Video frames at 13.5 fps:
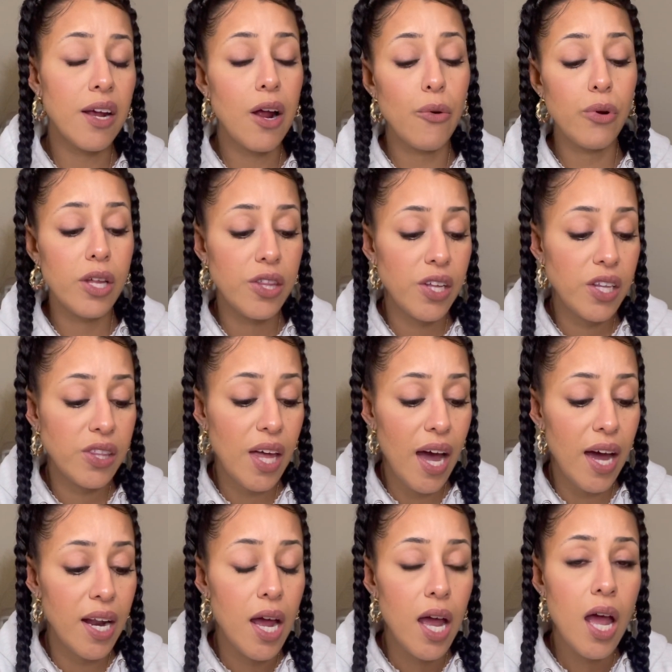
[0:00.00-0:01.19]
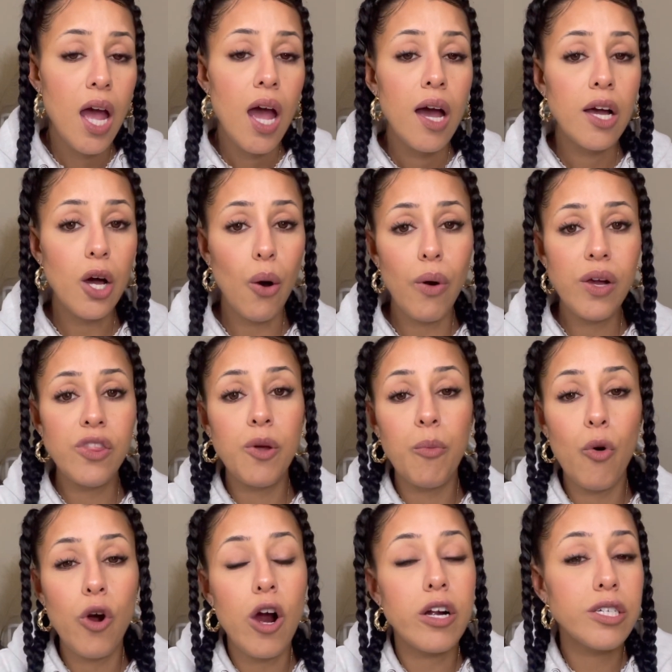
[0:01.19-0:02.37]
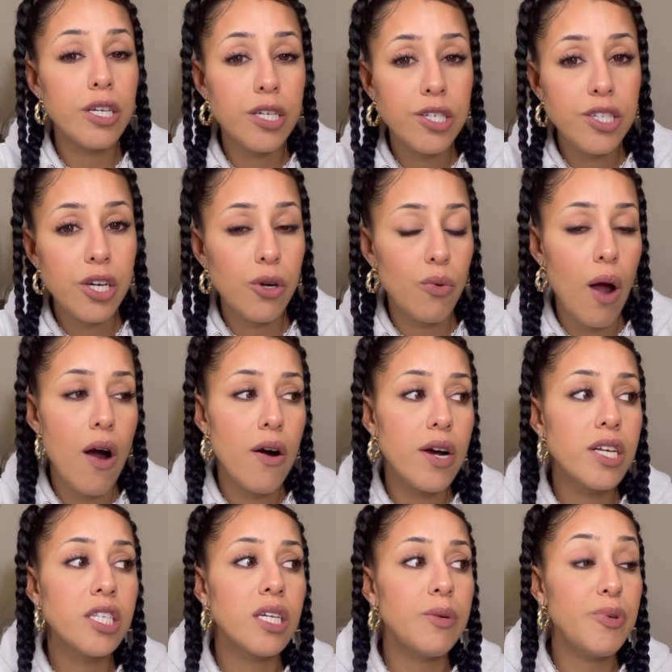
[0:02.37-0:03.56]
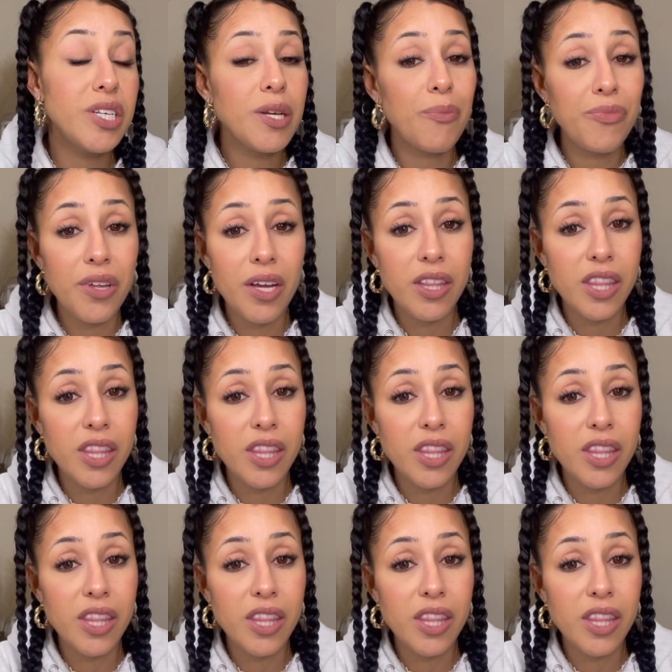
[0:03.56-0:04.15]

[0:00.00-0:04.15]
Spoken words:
I really think that going the more artistic route is going to be something